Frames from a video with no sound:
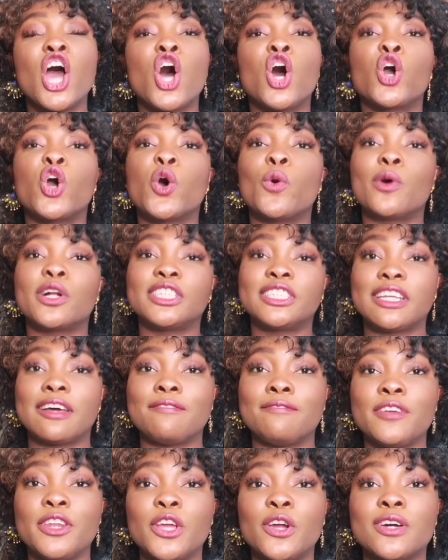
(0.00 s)
go watch
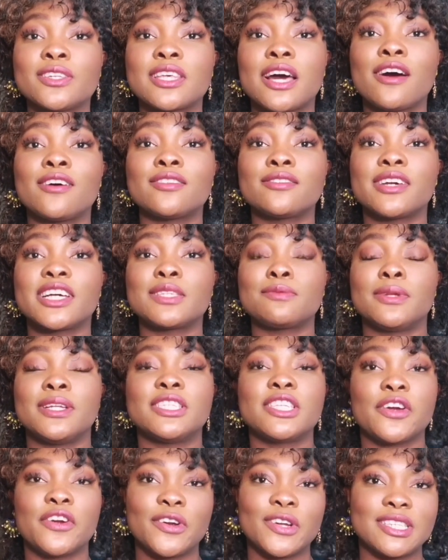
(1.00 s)
that video because I also
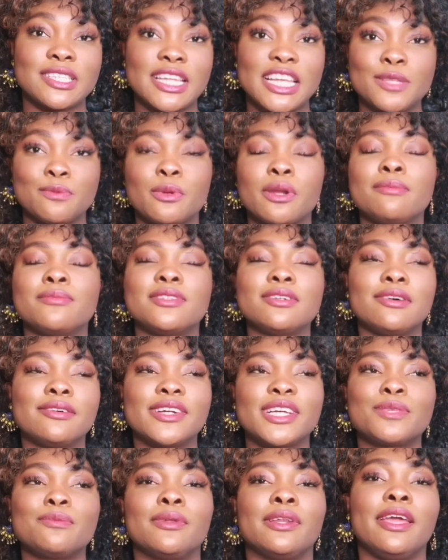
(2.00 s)
explain tyrosinase, but I'm still
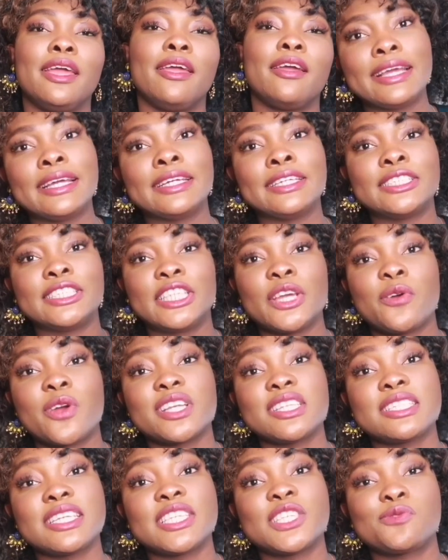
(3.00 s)
going to explain it here.
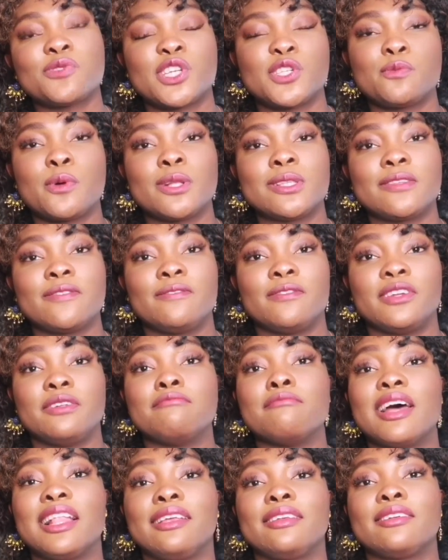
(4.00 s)
Tyrosinase is responsible for
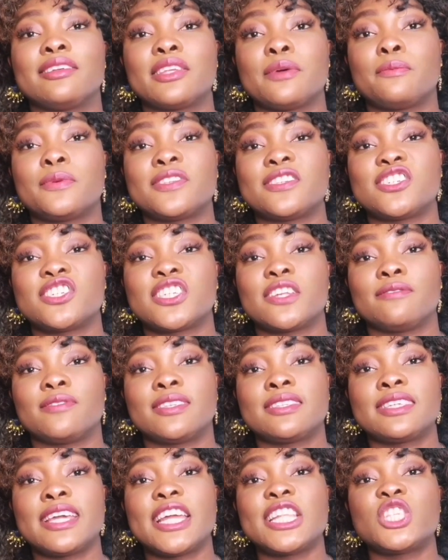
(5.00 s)
the melanin deposition of
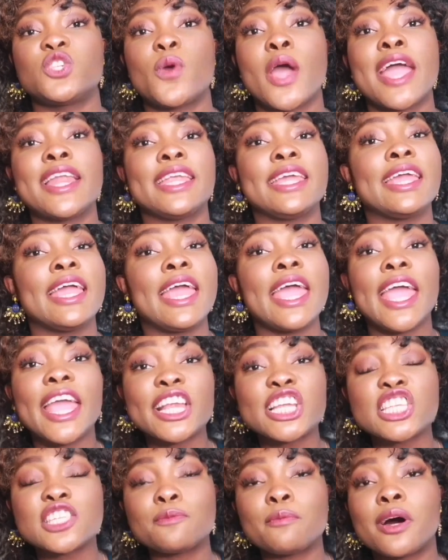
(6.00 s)
the skin, so any
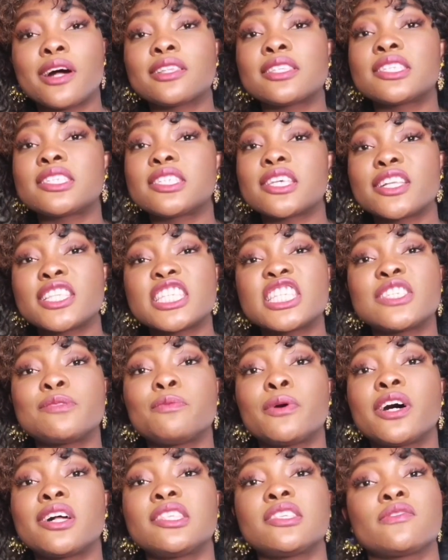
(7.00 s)
age spots,
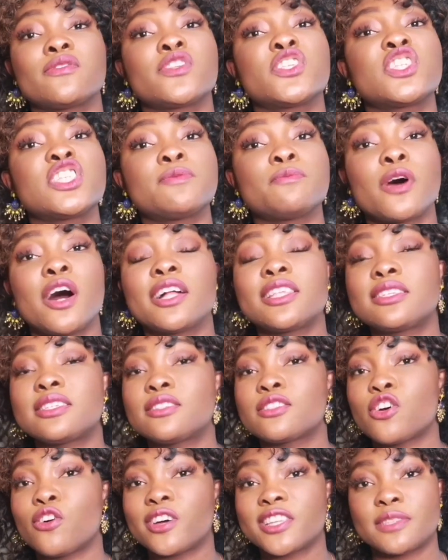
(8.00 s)
sunspots, or
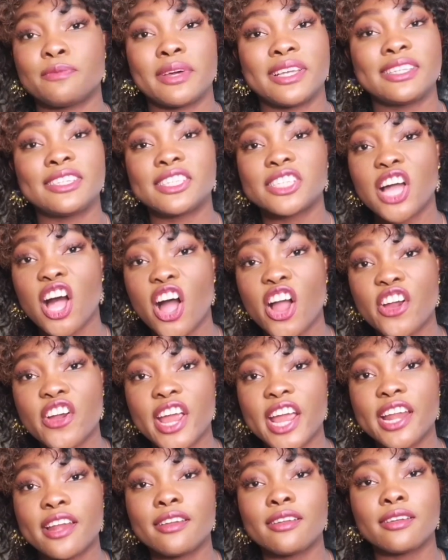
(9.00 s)
spots caused by
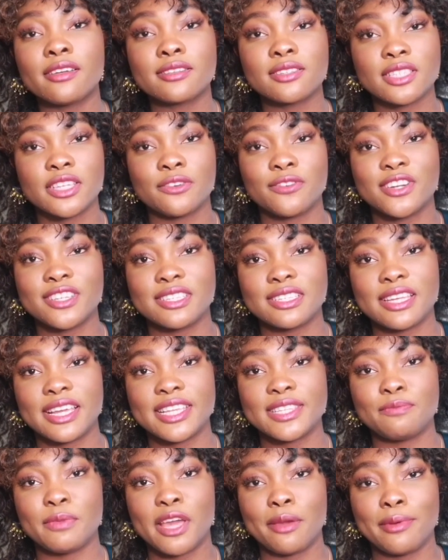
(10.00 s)
scarring,
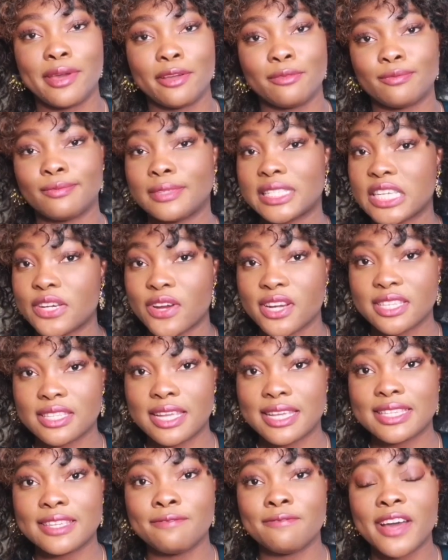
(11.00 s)
tyrosinase, baby.
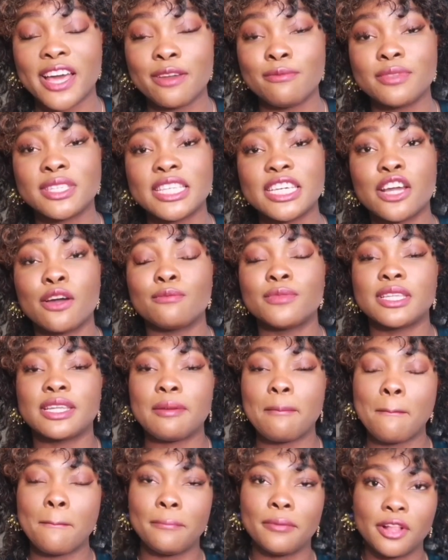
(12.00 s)
Tyrosinase. And vitamin C comes
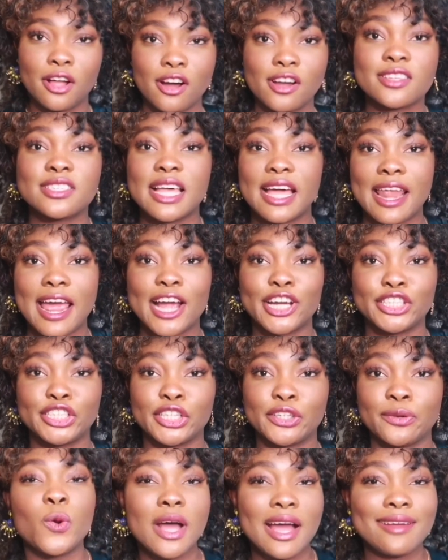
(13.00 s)
in and blocks that
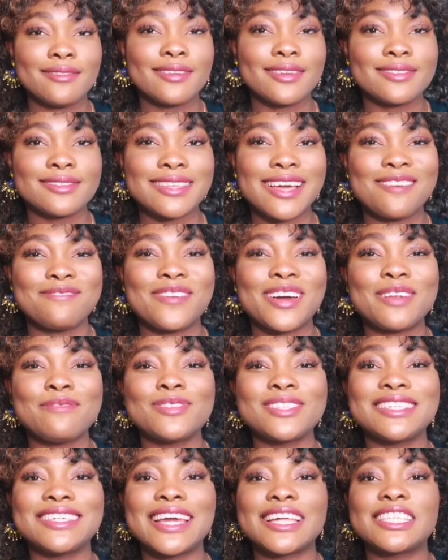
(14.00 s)
action. How it does that?
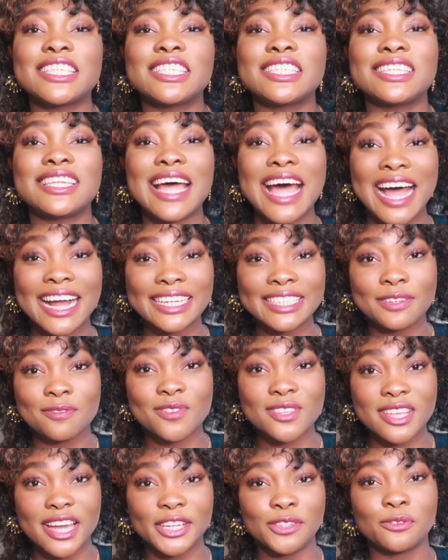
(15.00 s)
Vitamin C gets into the
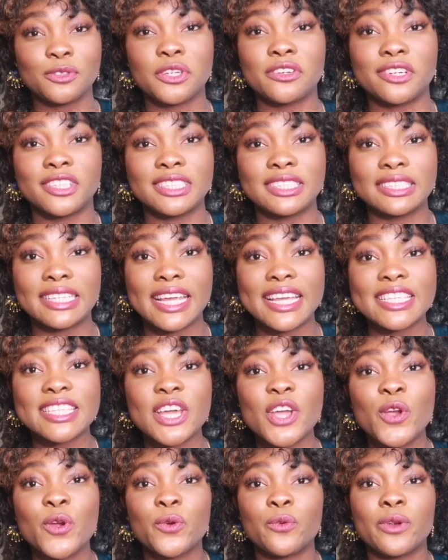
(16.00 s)
active site of
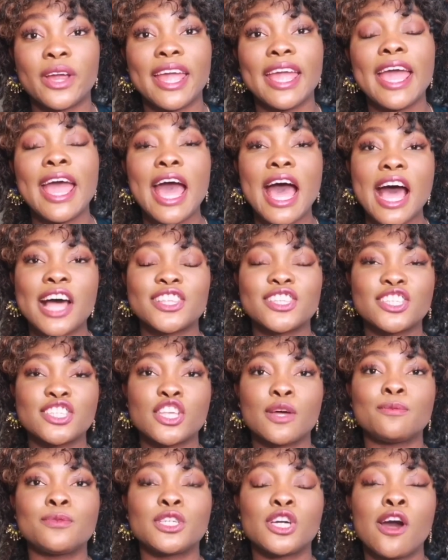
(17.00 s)
tyrosinase, right? And
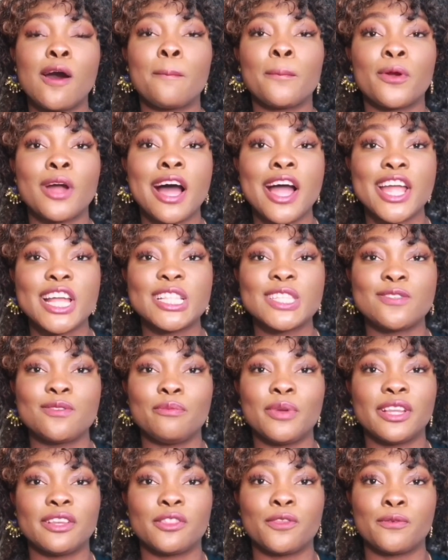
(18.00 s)
stops the copper ions
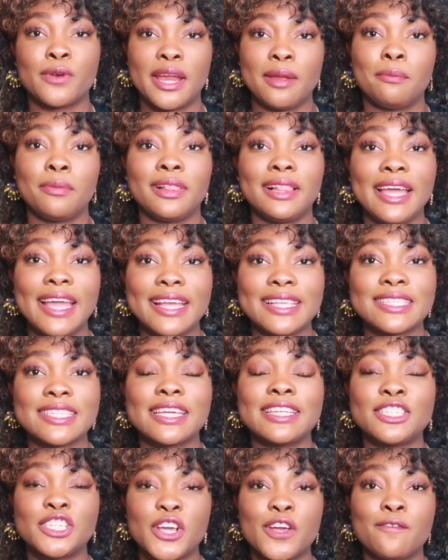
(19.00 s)
from being in the right
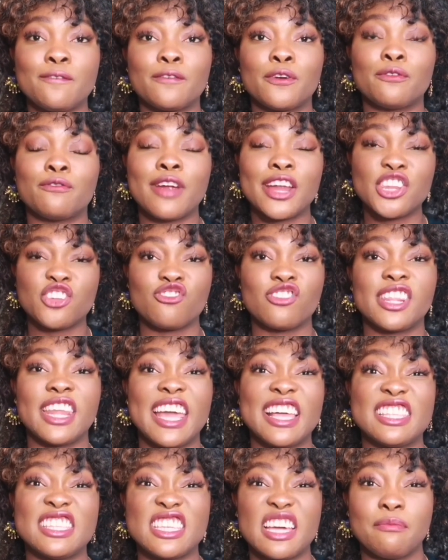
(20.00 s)
place, therefore rendering
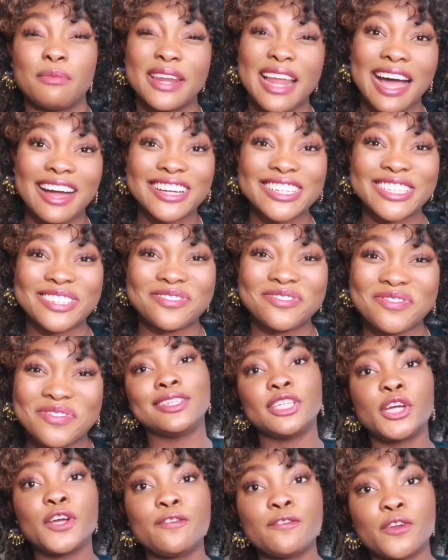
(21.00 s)
the enzyme inactive.
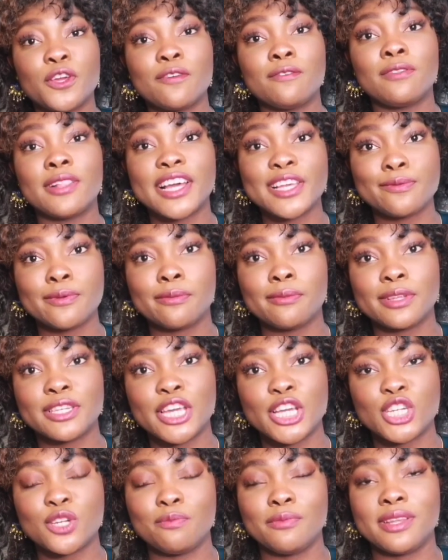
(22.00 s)
Therefore, you have less
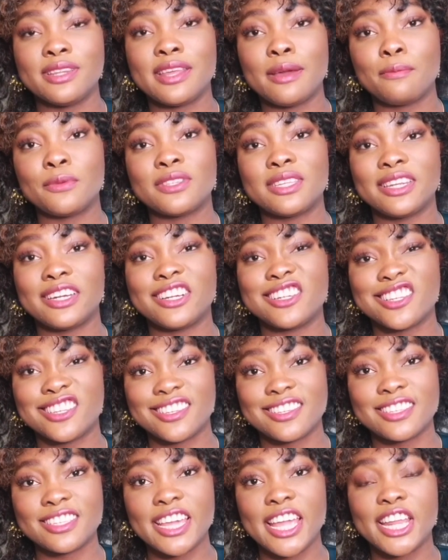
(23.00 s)
pigmentation being deposited in
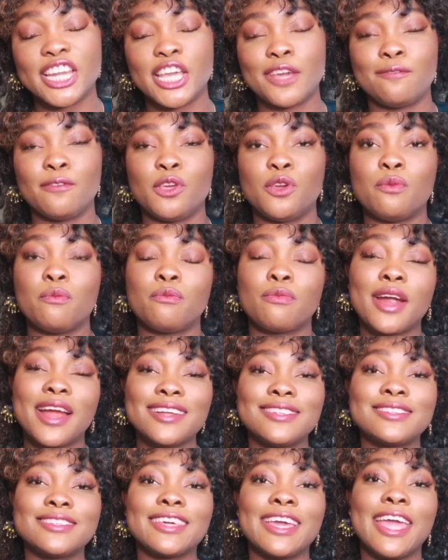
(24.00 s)
the skin, giving you
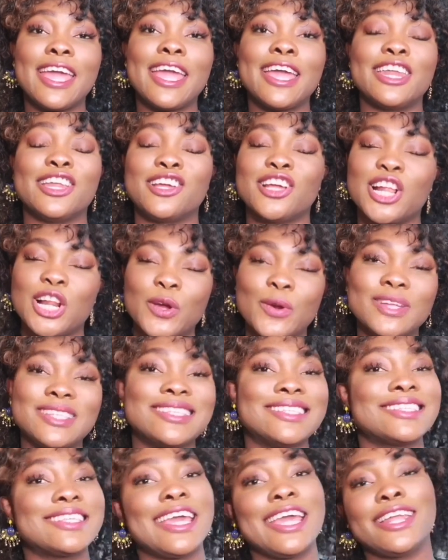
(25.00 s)
bright skin and
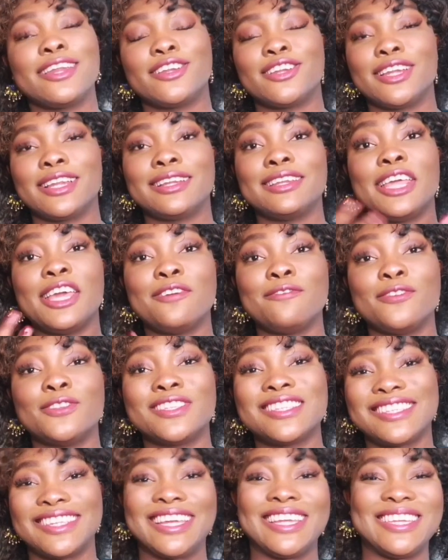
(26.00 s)
glowing skin and
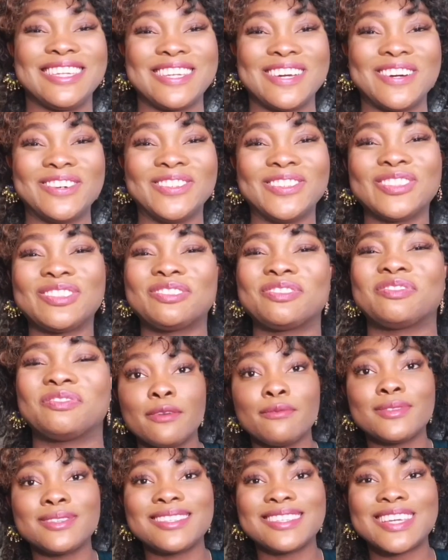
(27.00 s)
even skin tone.
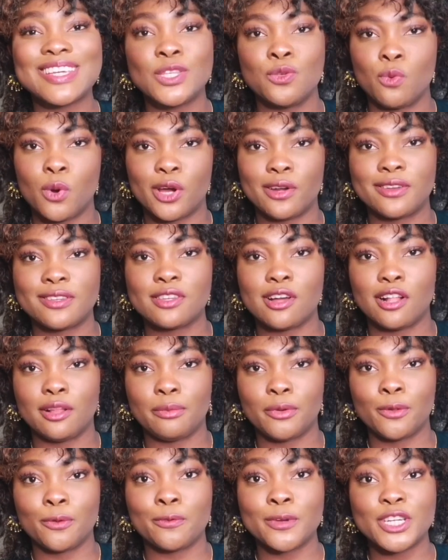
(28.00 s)
Vitamin C is water
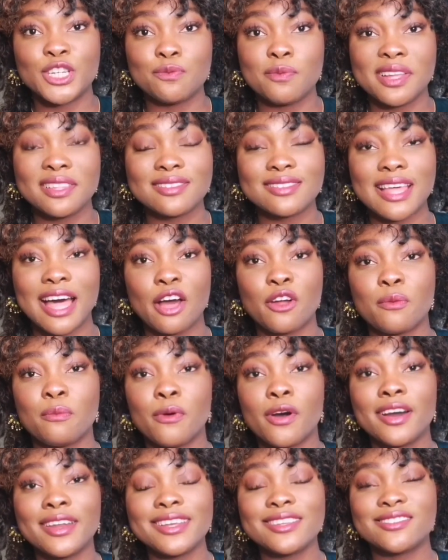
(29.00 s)
soluble, which means that our
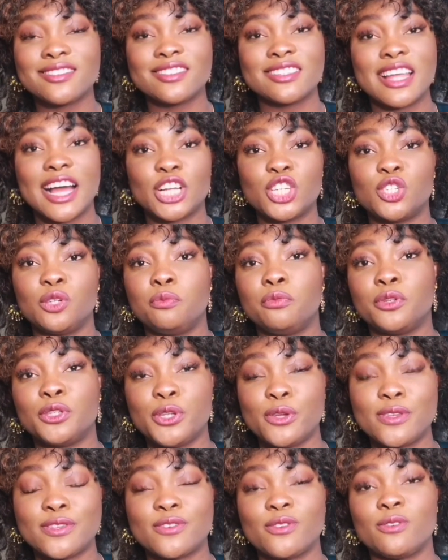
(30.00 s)
bodies doesn't actually
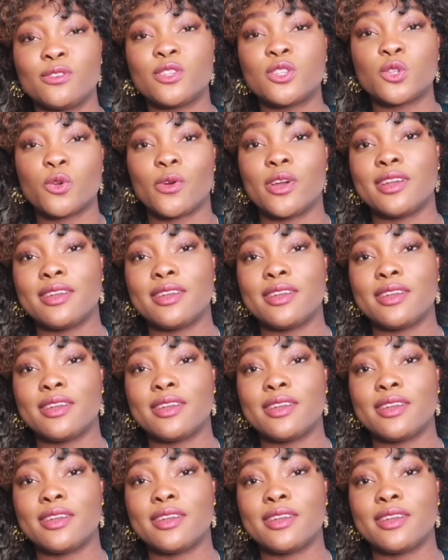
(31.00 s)
produce it or store it